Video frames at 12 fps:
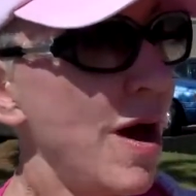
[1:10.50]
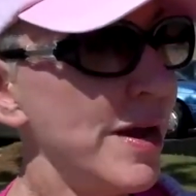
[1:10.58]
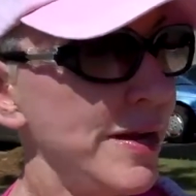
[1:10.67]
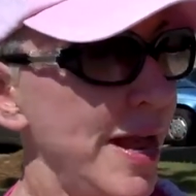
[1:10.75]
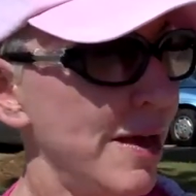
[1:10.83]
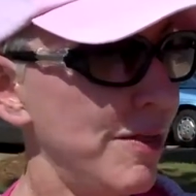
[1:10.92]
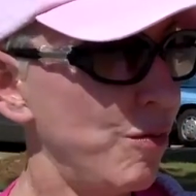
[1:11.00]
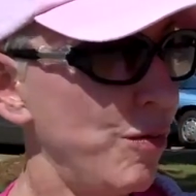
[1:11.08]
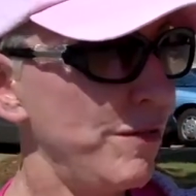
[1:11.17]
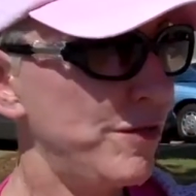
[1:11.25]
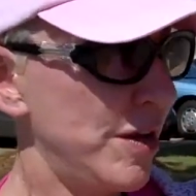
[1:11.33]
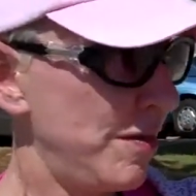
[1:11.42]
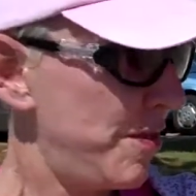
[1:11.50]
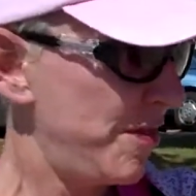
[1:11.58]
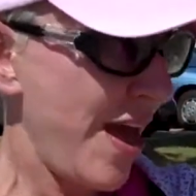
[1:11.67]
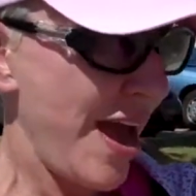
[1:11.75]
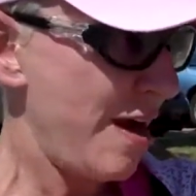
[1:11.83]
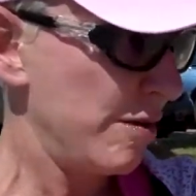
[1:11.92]
right now that we've done
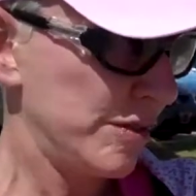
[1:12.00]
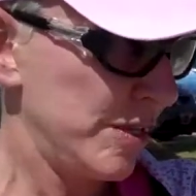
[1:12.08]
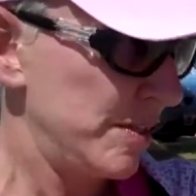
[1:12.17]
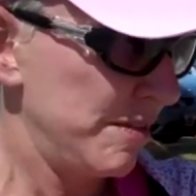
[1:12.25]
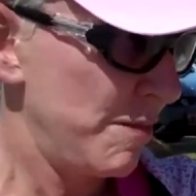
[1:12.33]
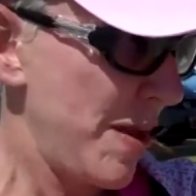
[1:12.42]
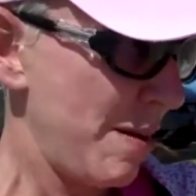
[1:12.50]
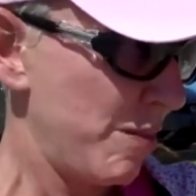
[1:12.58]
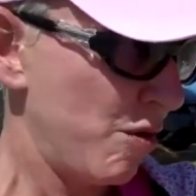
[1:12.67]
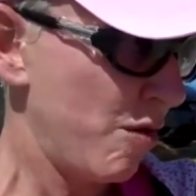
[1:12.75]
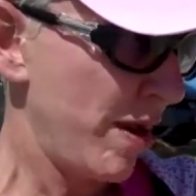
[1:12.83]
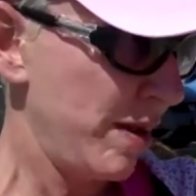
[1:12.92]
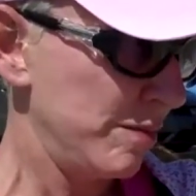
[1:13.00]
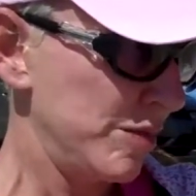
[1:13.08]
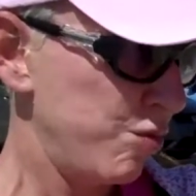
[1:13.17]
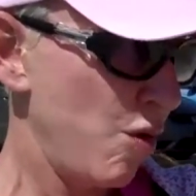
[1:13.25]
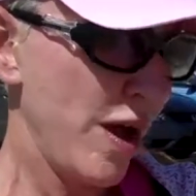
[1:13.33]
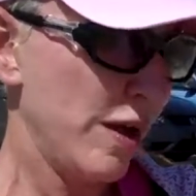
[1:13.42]
thousands of
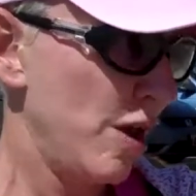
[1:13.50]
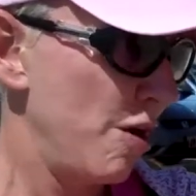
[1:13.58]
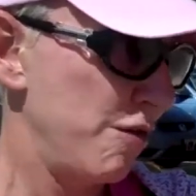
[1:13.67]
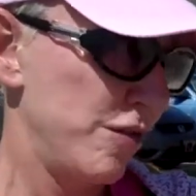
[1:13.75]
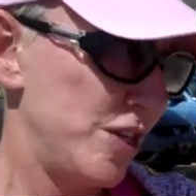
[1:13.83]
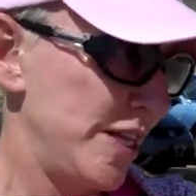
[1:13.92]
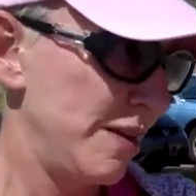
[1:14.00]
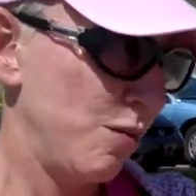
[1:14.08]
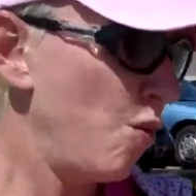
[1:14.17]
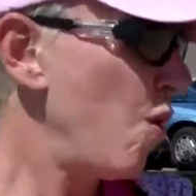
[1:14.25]
mammograms, well over 10,000,